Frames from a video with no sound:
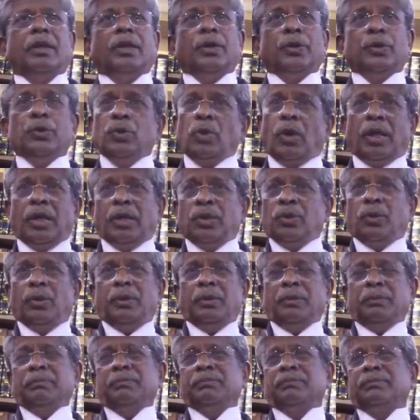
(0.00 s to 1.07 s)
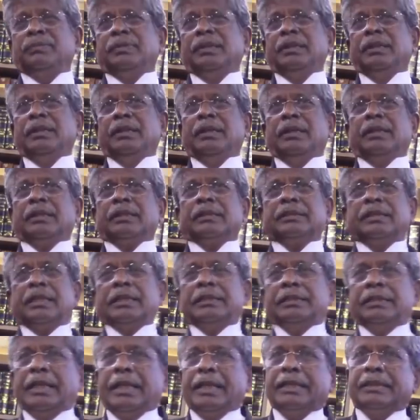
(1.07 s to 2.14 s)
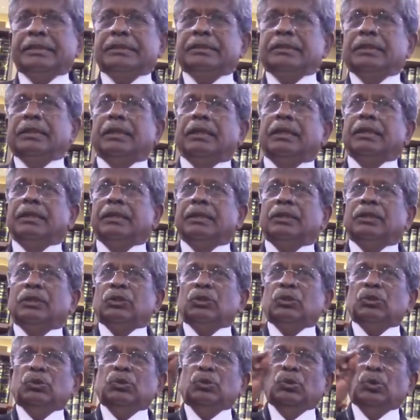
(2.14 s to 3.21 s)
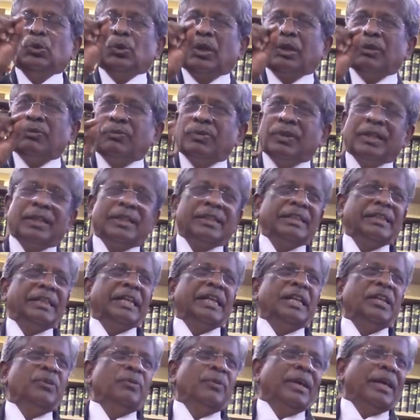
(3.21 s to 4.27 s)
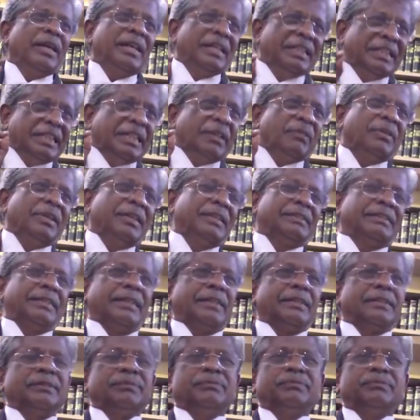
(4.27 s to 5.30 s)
You all know that there is no word anywhere in the Evidence Act,